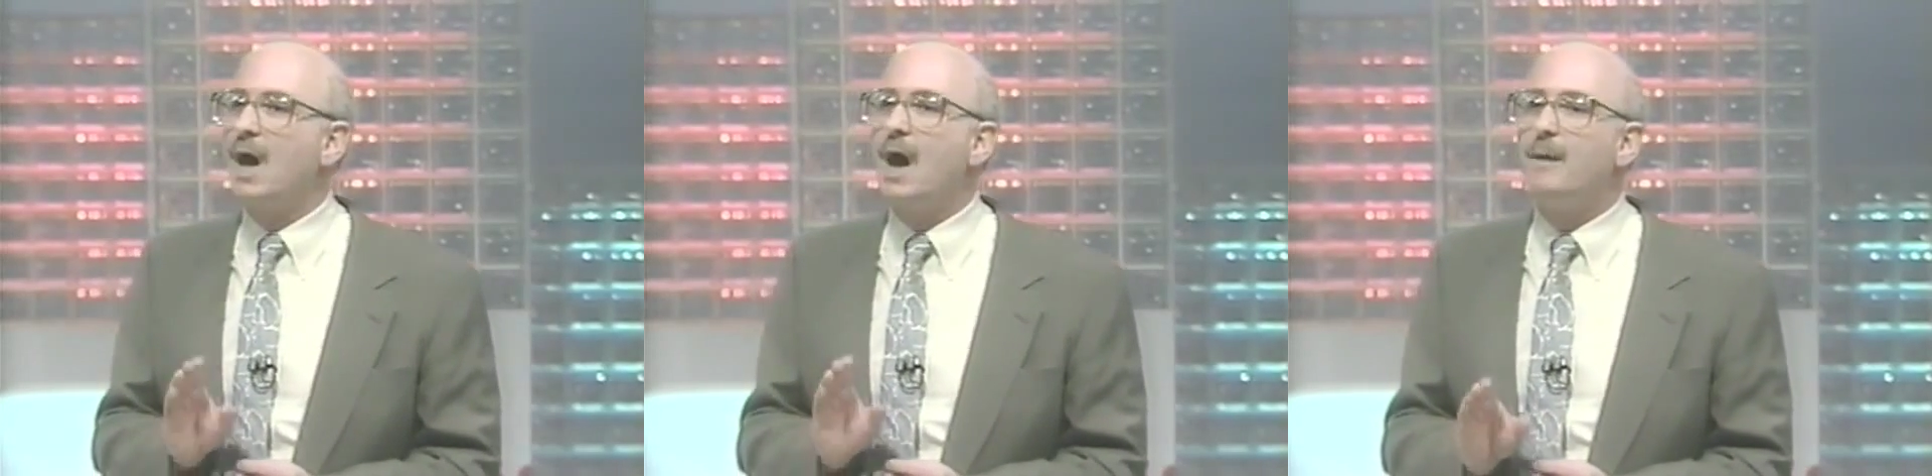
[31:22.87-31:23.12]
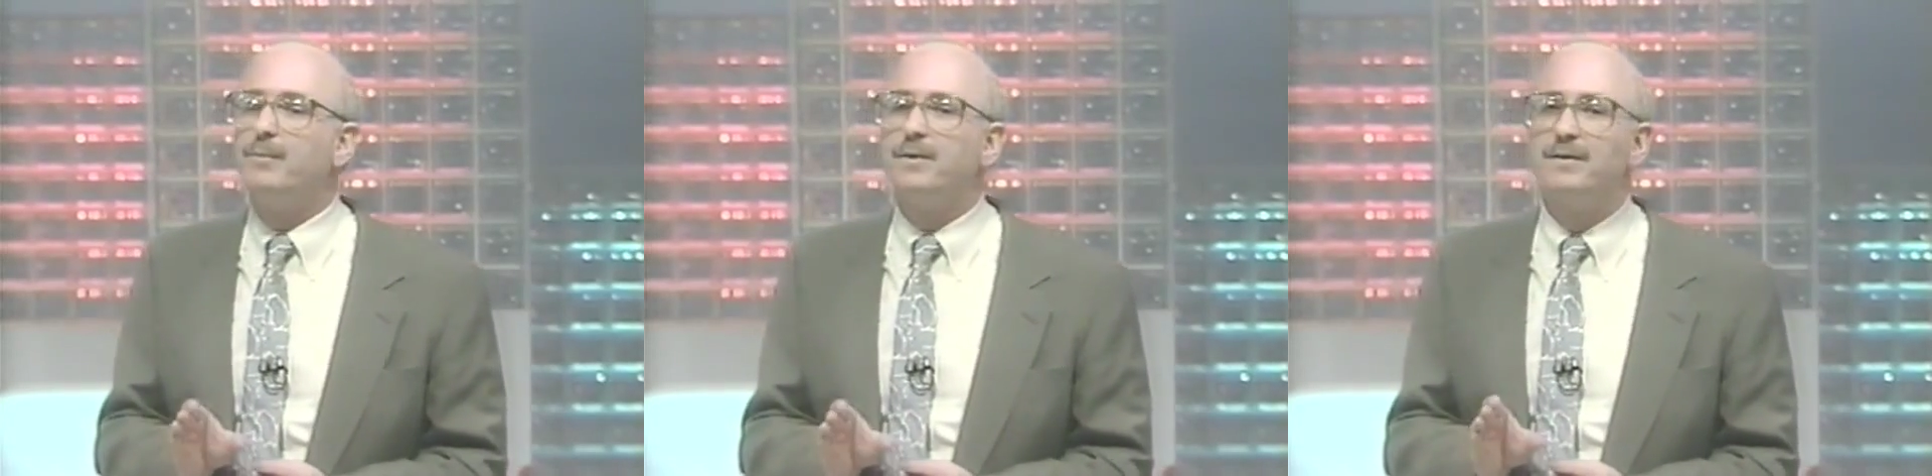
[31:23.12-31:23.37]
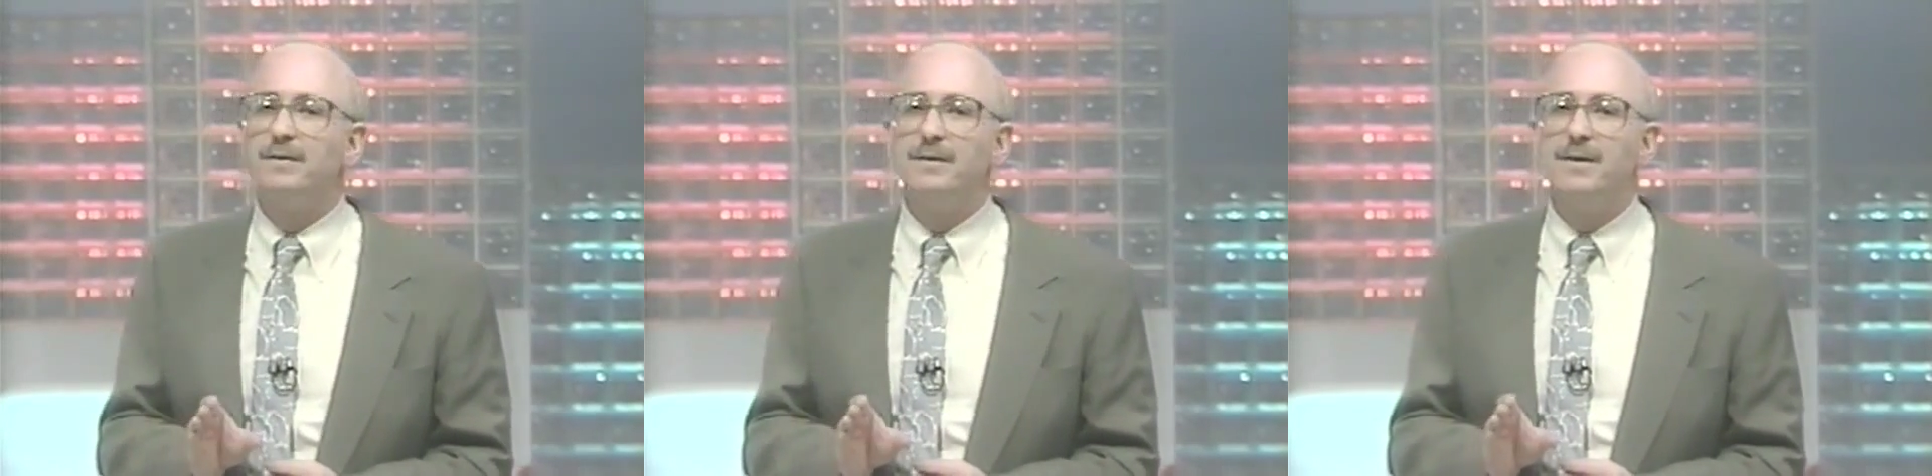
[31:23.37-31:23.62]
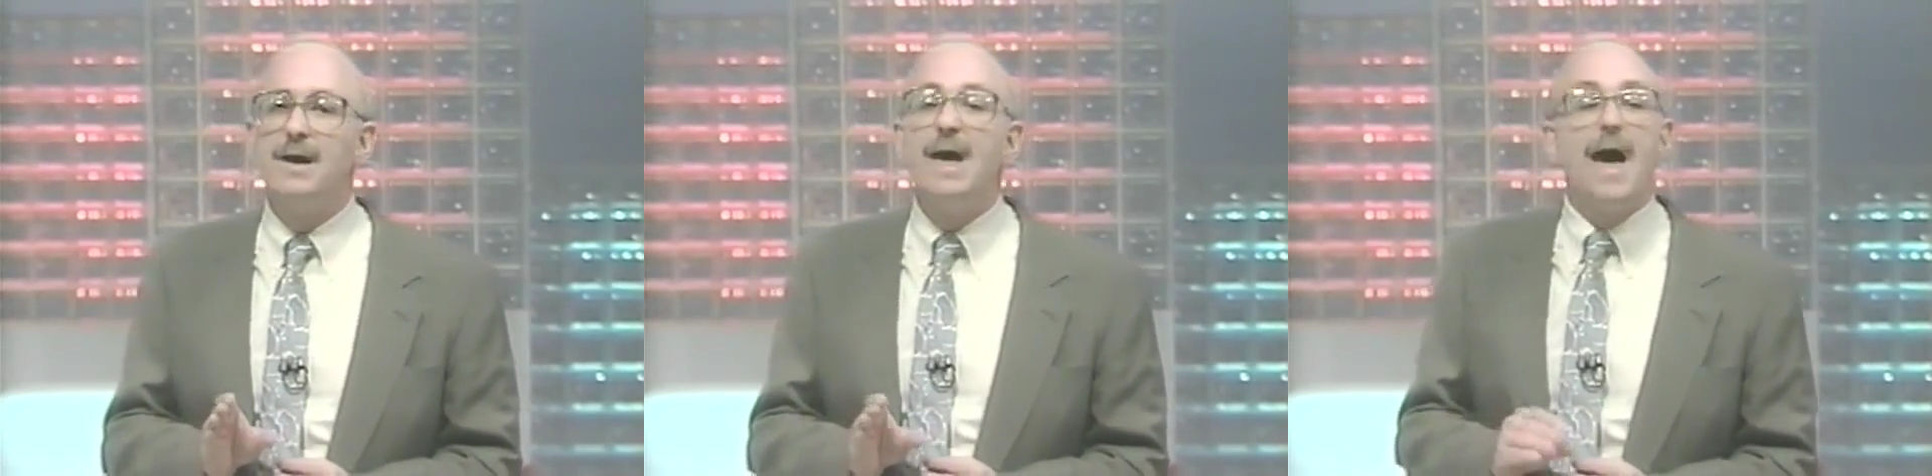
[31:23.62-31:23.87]
up.
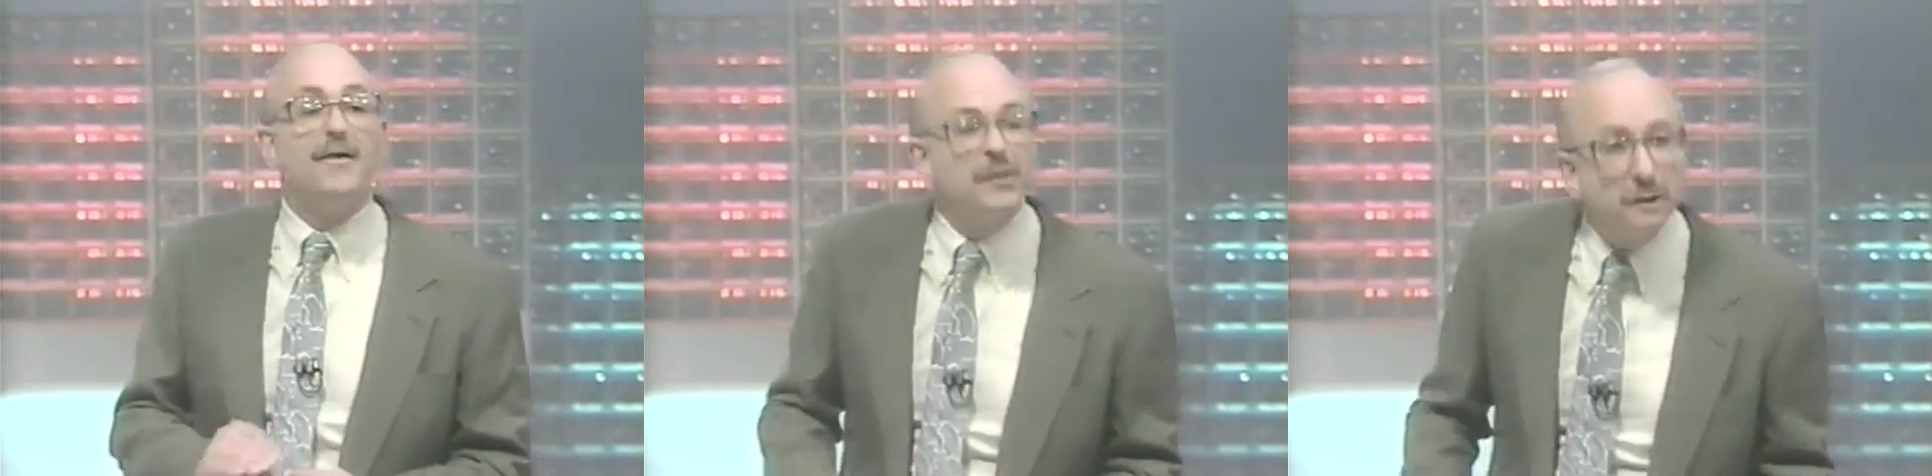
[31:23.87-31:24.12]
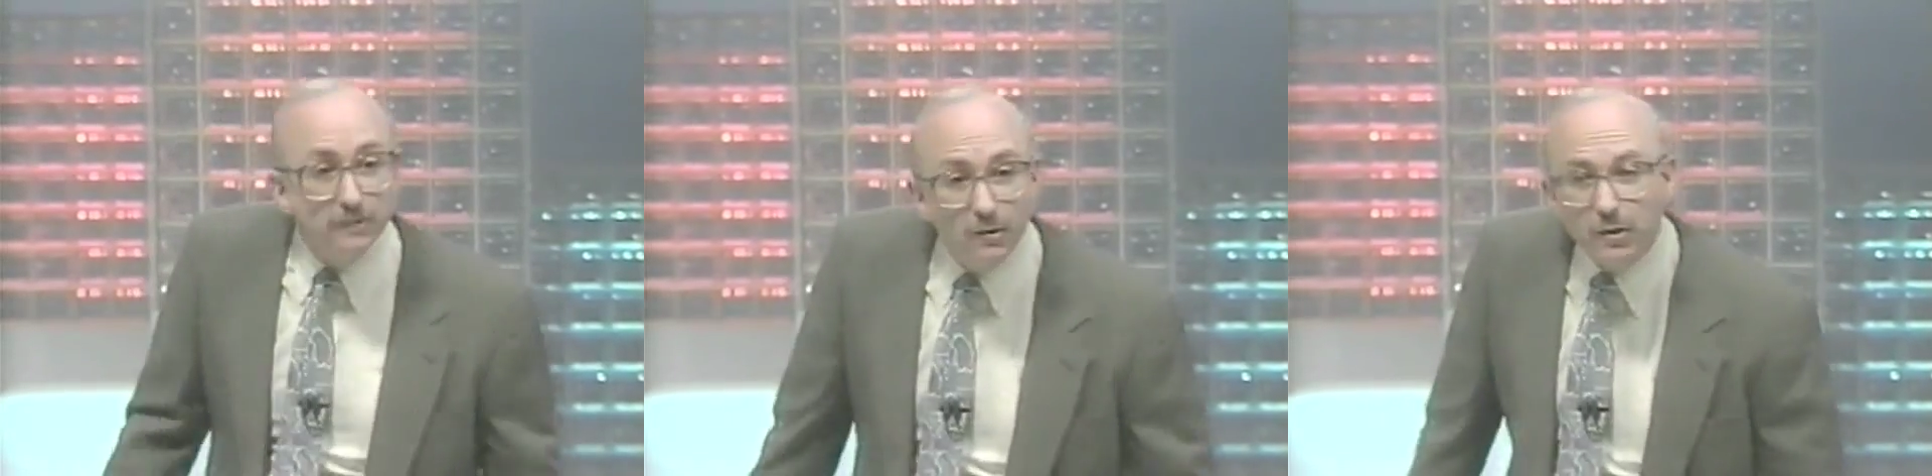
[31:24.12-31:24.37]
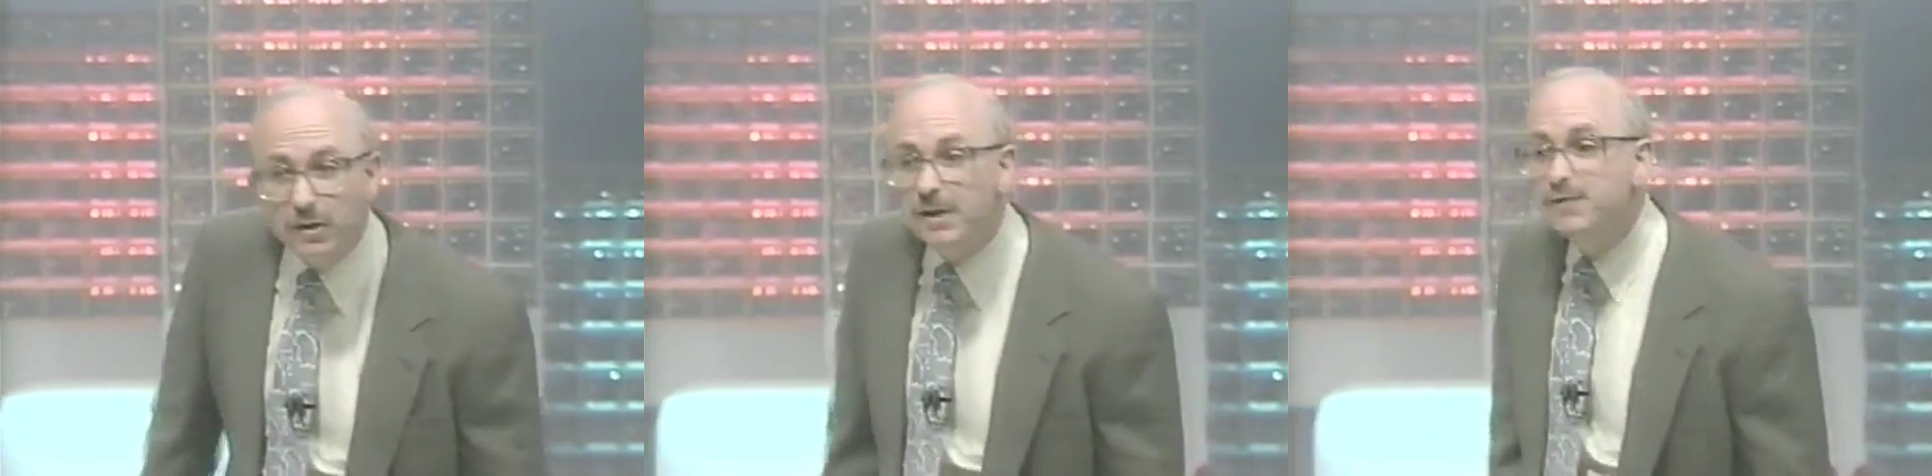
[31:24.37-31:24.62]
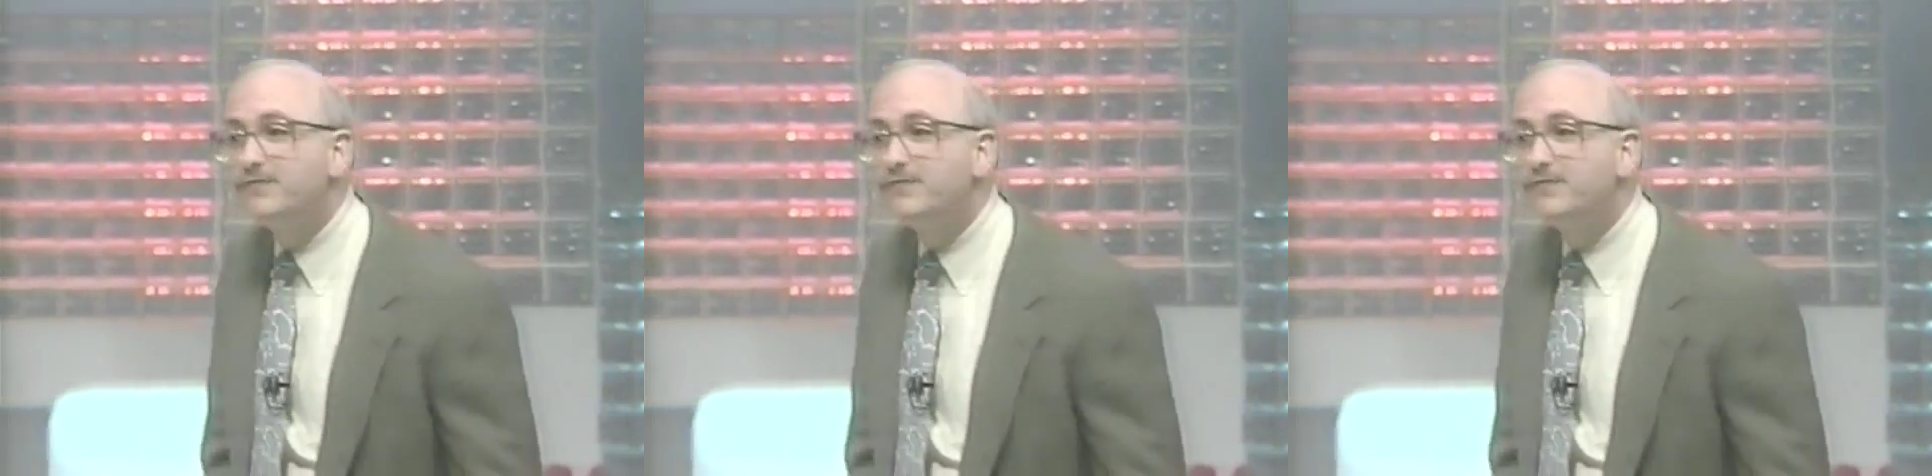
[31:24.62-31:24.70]
And the solution is